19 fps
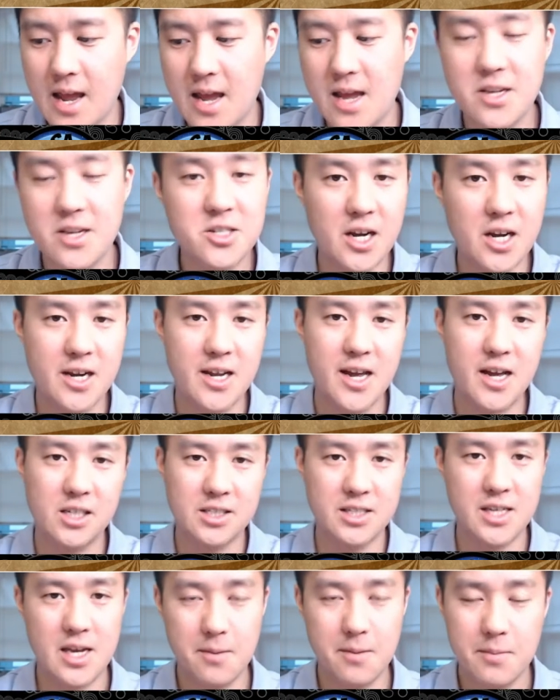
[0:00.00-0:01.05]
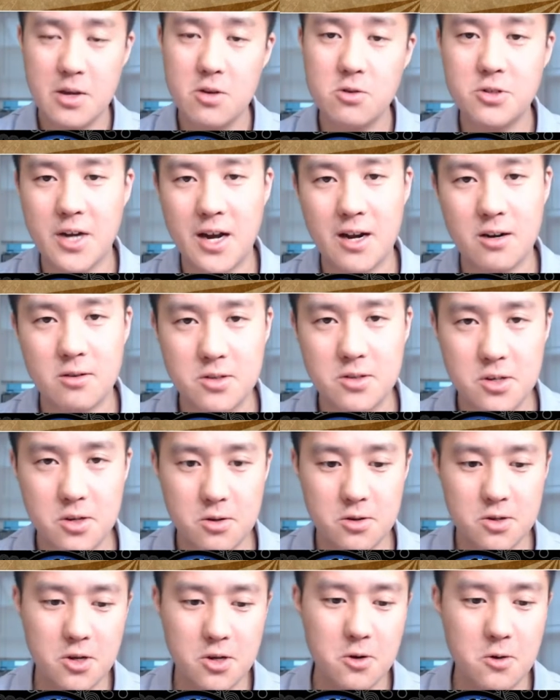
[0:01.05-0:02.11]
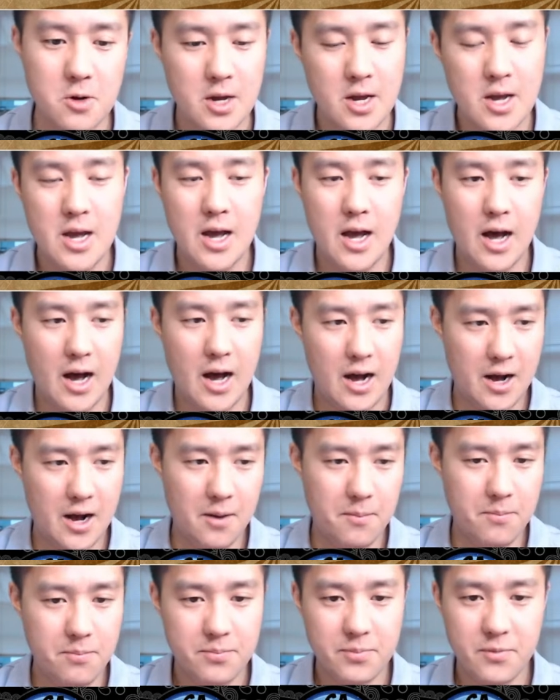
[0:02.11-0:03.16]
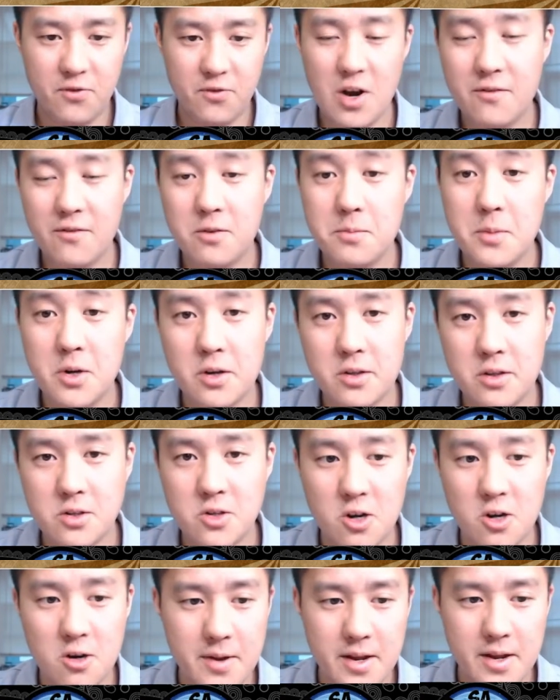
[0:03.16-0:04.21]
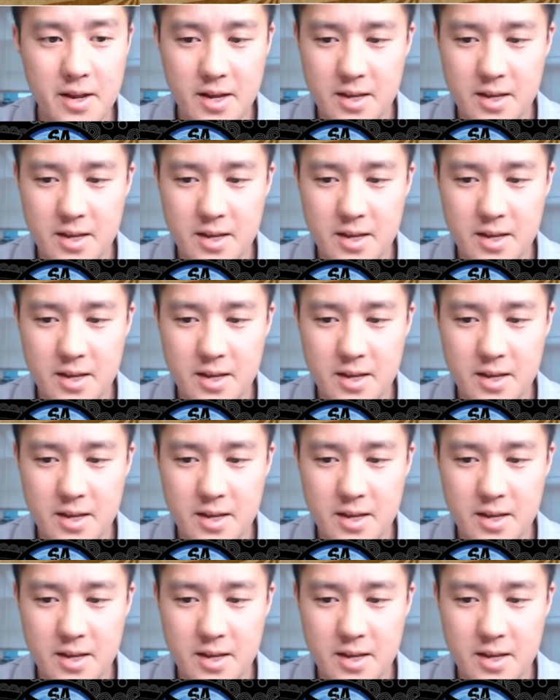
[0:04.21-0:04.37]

and Shiny Alakazam. Huge shout out to you two. Um, if you're not familiar with the tournament,